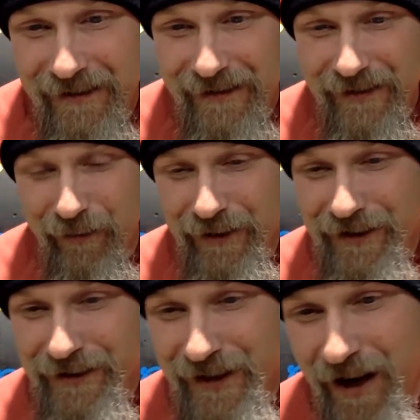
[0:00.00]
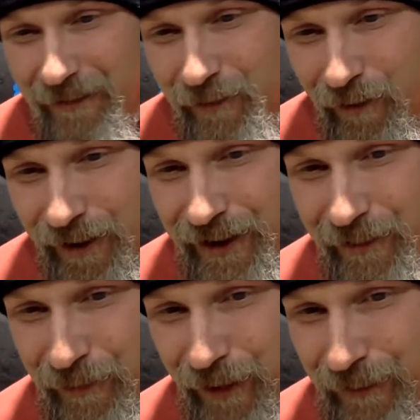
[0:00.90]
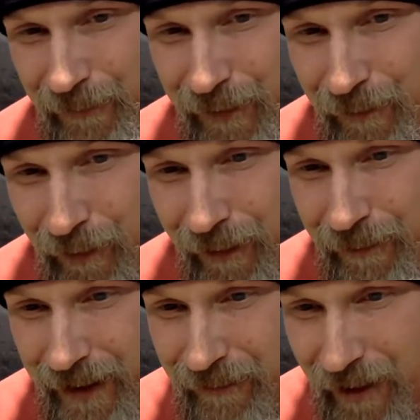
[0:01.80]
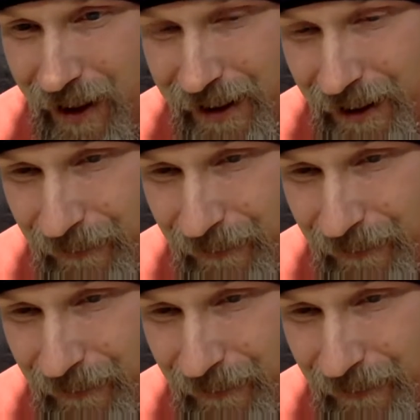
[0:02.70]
So what's this now, Gorney? You put a big block in a